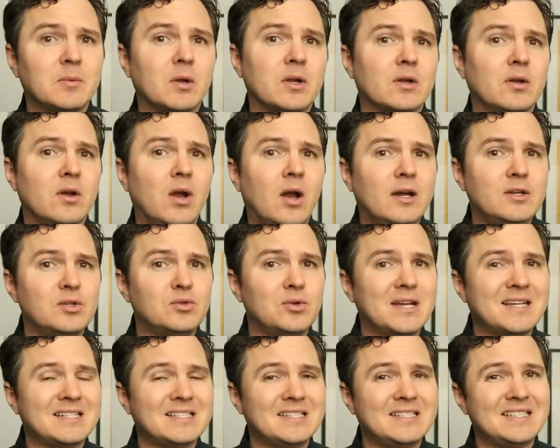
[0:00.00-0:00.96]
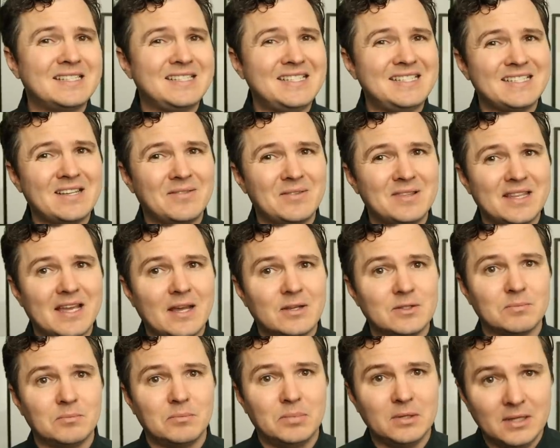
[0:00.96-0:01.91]
smart contracts,
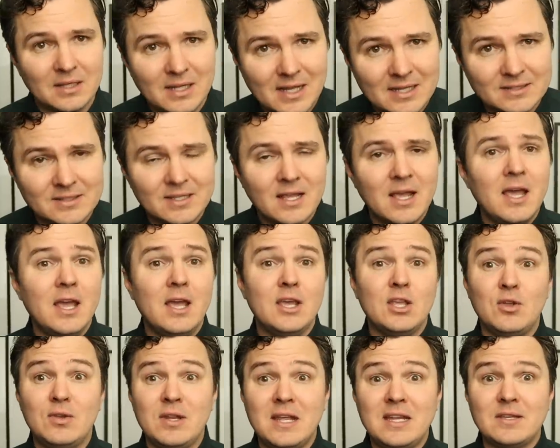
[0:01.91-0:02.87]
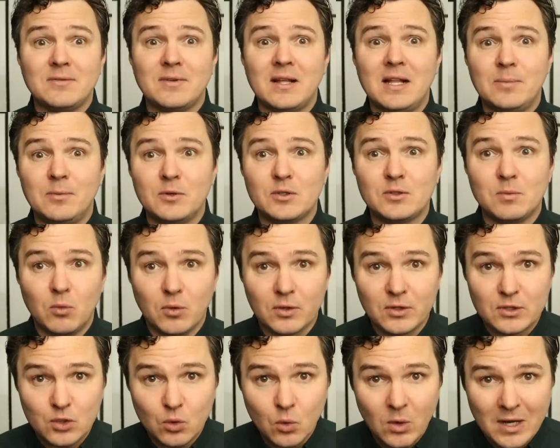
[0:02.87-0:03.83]
67,000 plus. Unique developers,
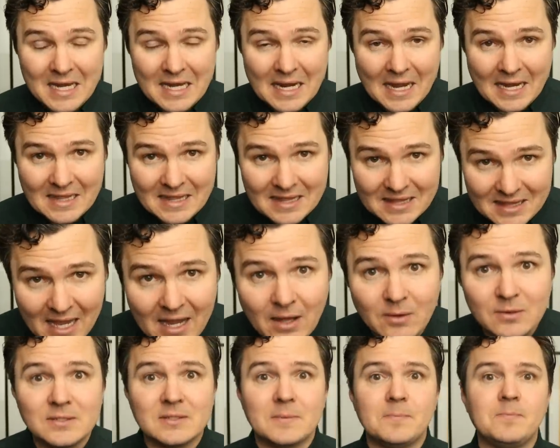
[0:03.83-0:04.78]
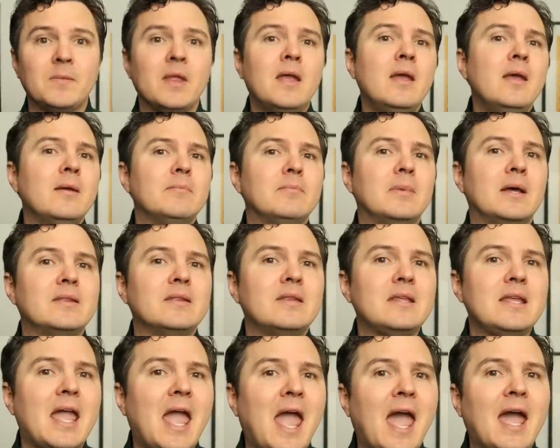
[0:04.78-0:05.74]
more than 29,000.
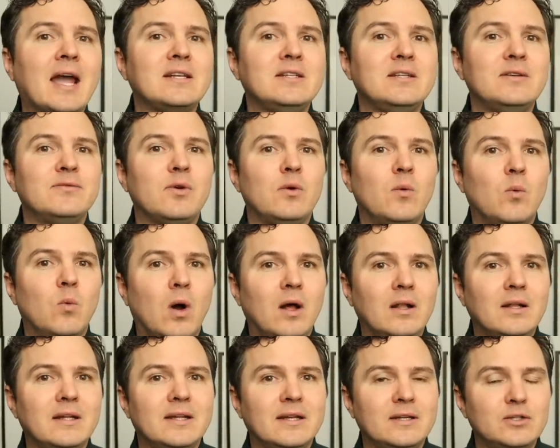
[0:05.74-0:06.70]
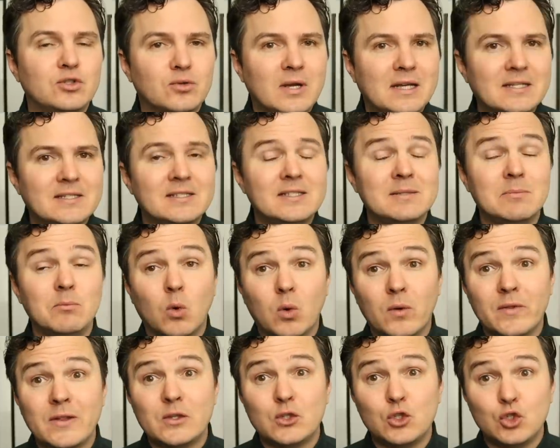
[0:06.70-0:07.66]
Monthly active wallet addresses,
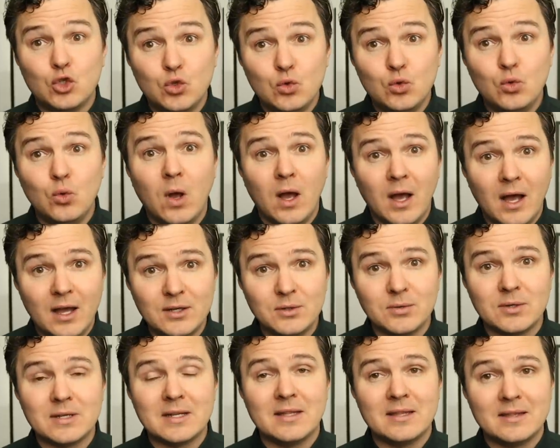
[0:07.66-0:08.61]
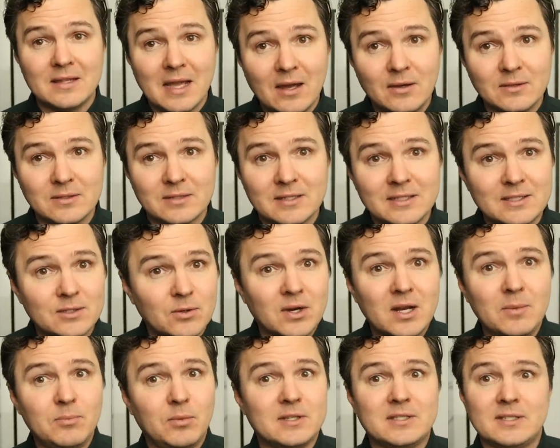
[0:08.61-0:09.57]
more than 200,000. This
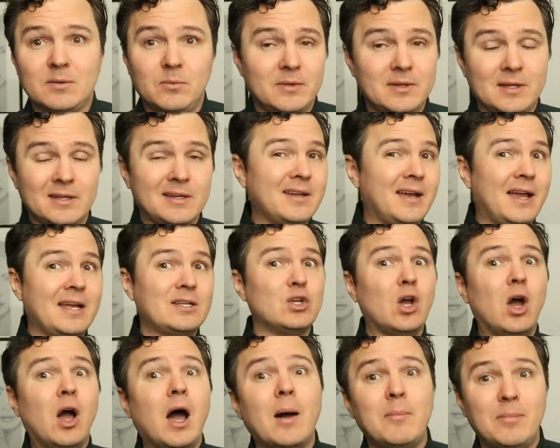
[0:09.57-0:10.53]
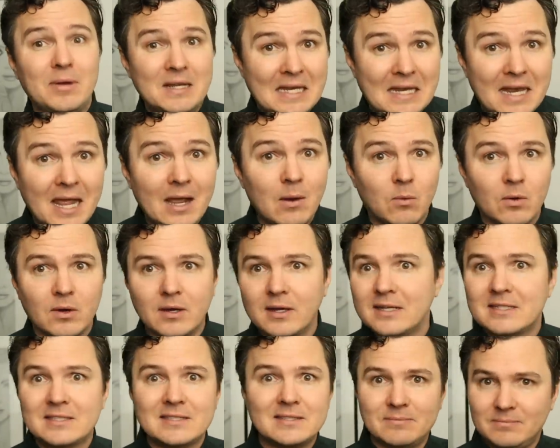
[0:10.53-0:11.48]
already puts it within a top
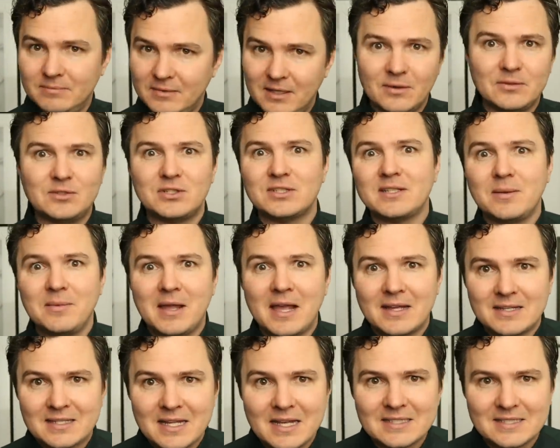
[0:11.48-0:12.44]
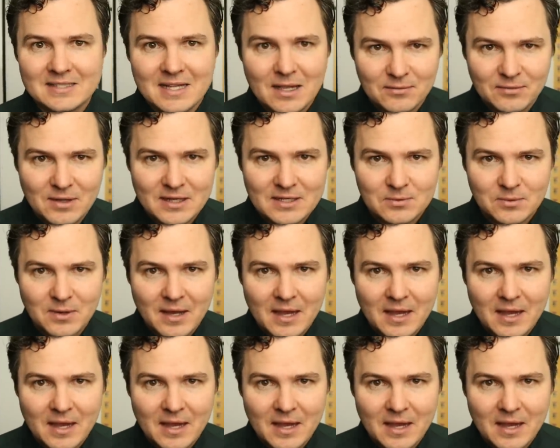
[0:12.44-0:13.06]
network, and it's you know just coming out of testnet phase,